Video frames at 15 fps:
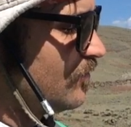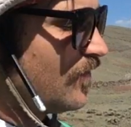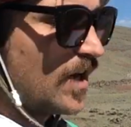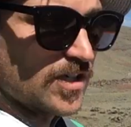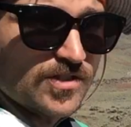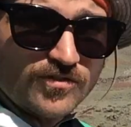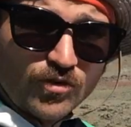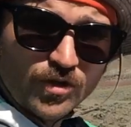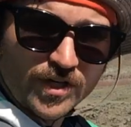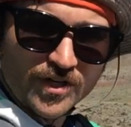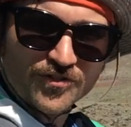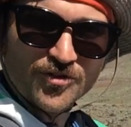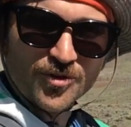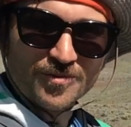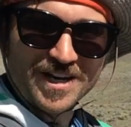
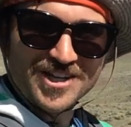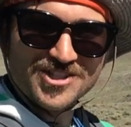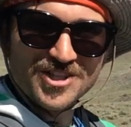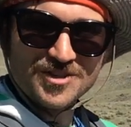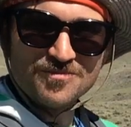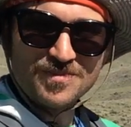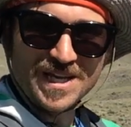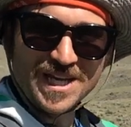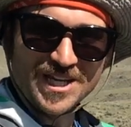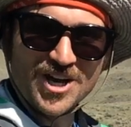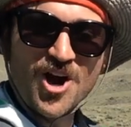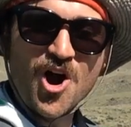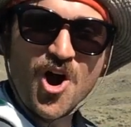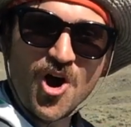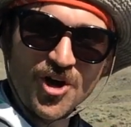Phosphoria Formation, being
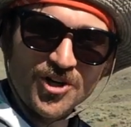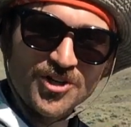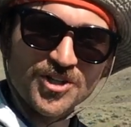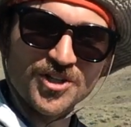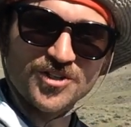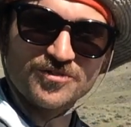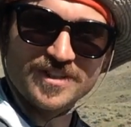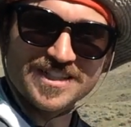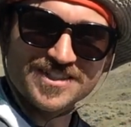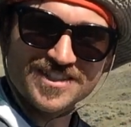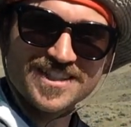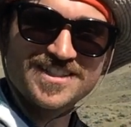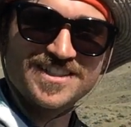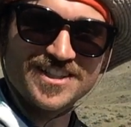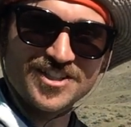a harder
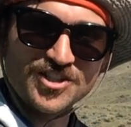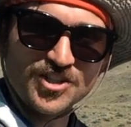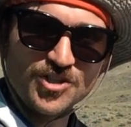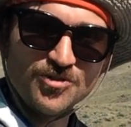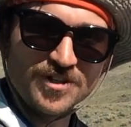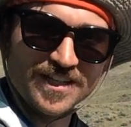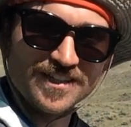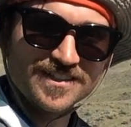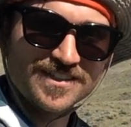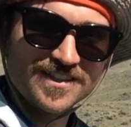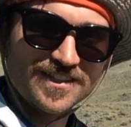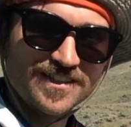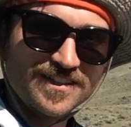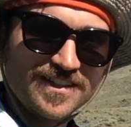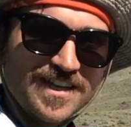resistant unit,
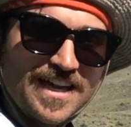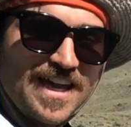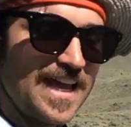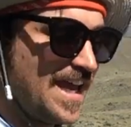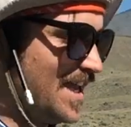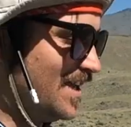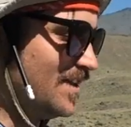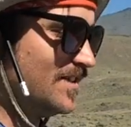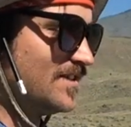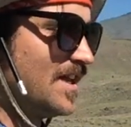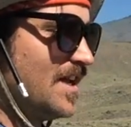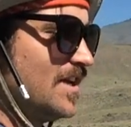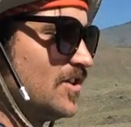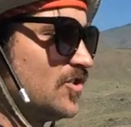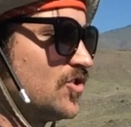is
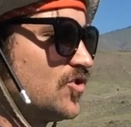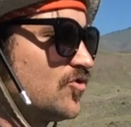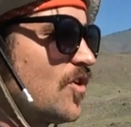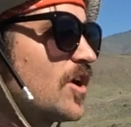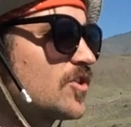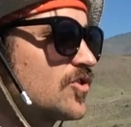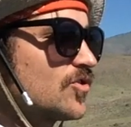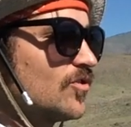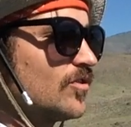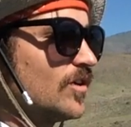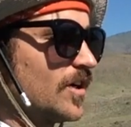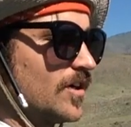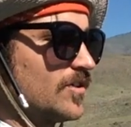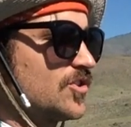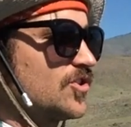
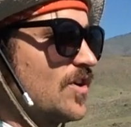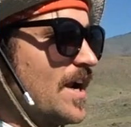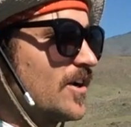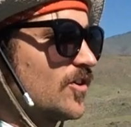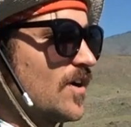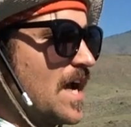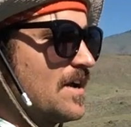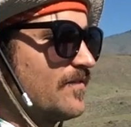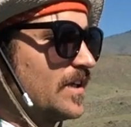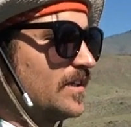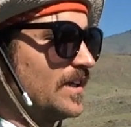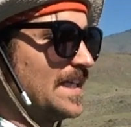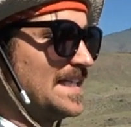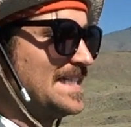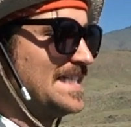
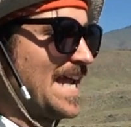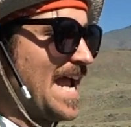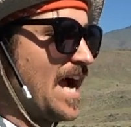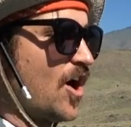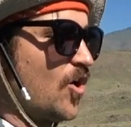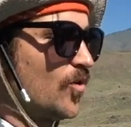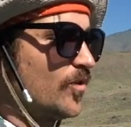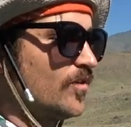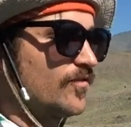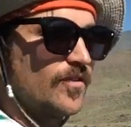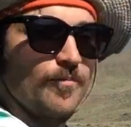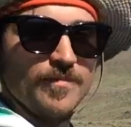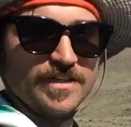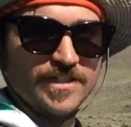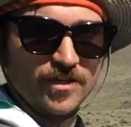stratigraphically down
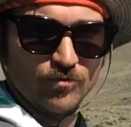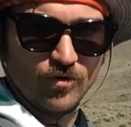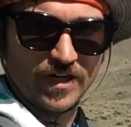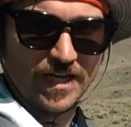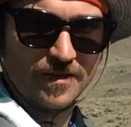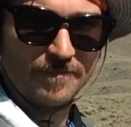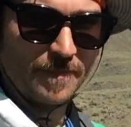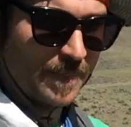from the Dinwoodie.